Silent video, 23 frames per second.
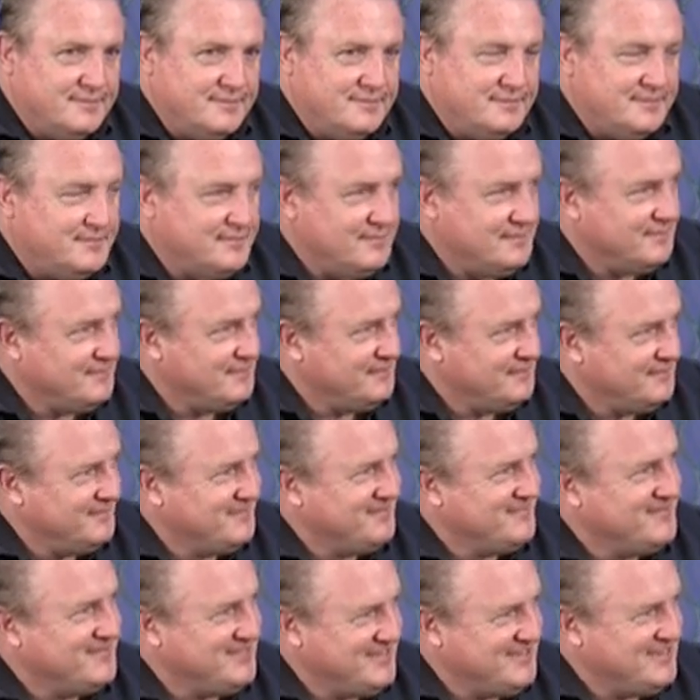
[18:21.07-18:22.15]

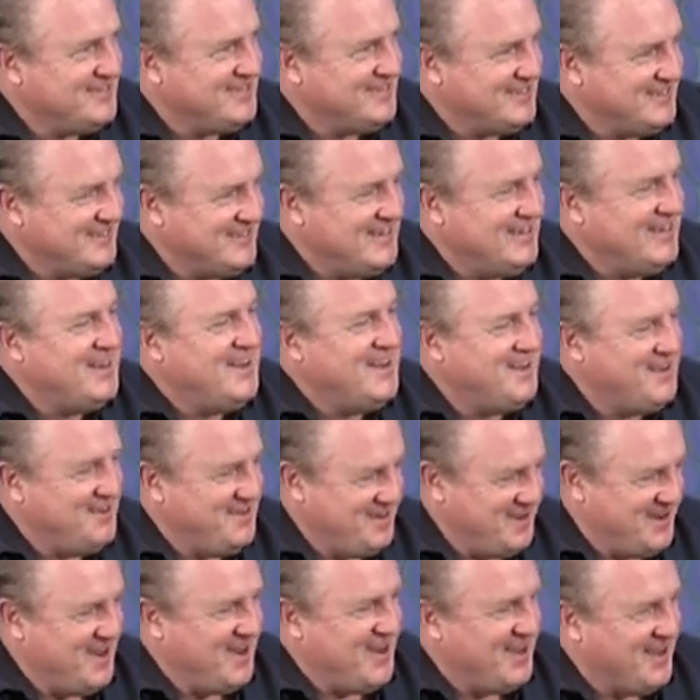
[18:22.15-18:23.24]

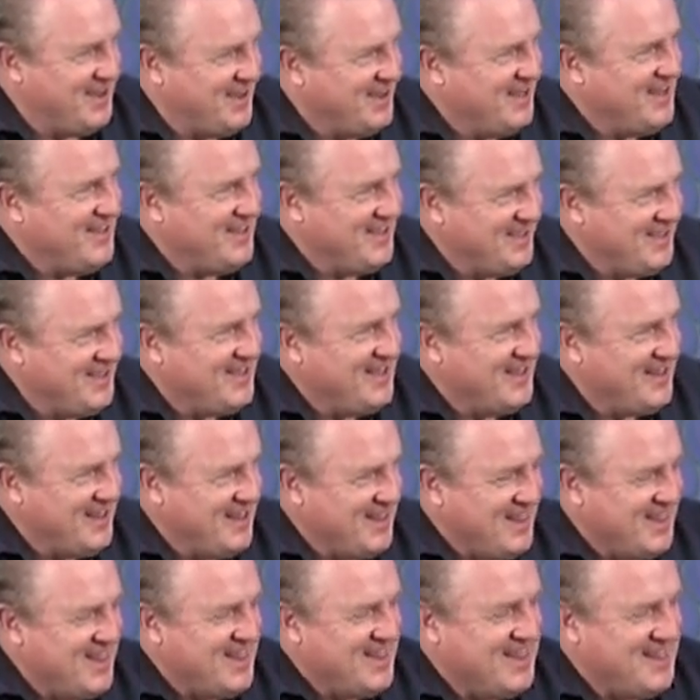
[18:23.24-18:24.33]

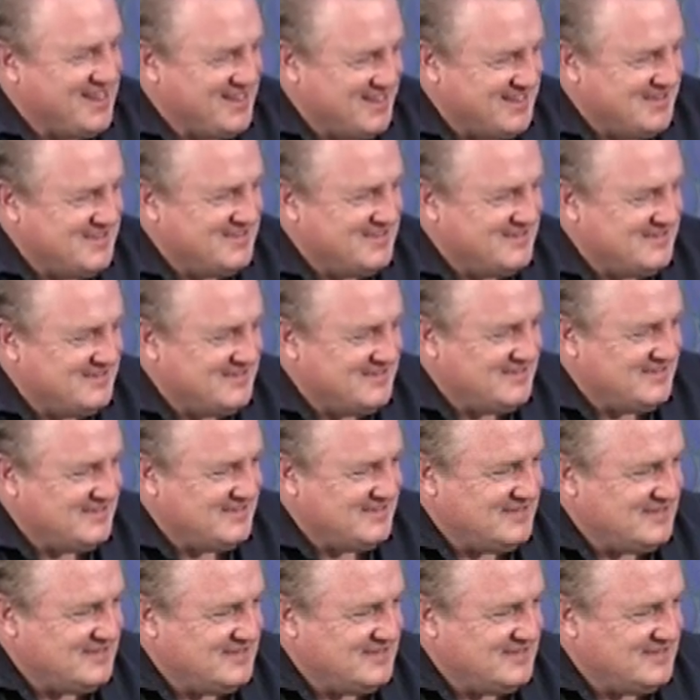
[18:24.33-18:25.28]
(silent)